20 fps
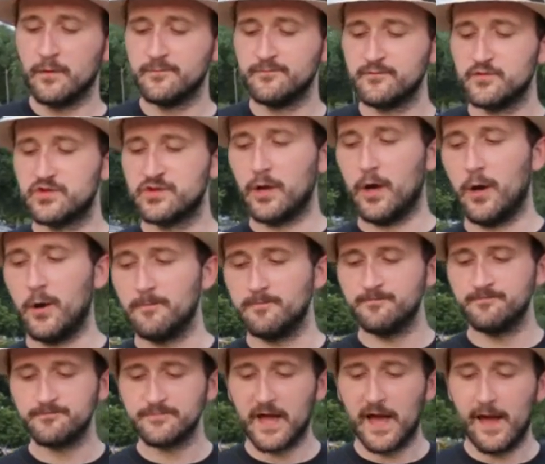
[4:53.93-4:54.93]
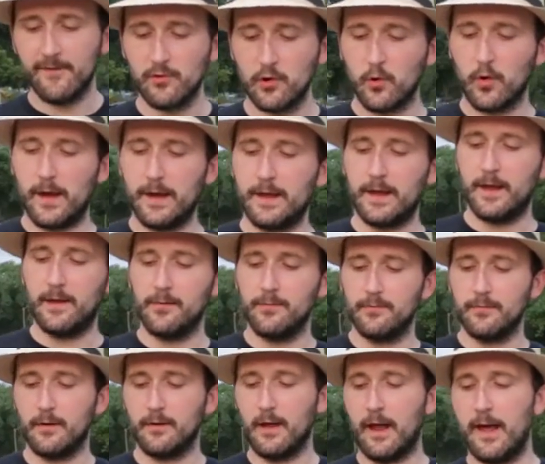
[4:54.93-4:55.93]
So I haven't quite
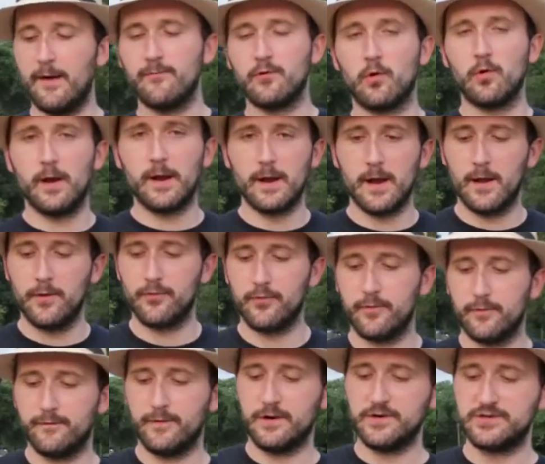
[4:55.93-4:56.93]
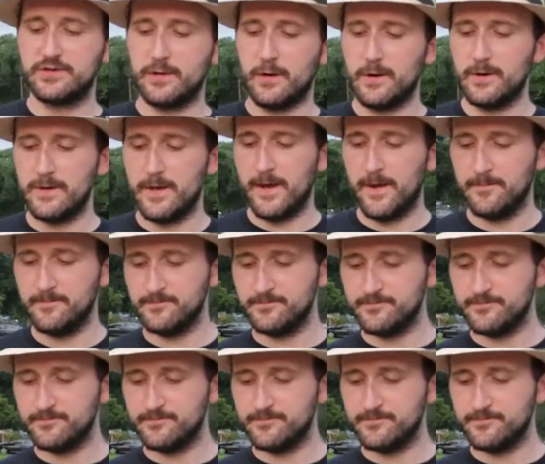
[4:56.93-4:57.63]
gotten through the first third yet.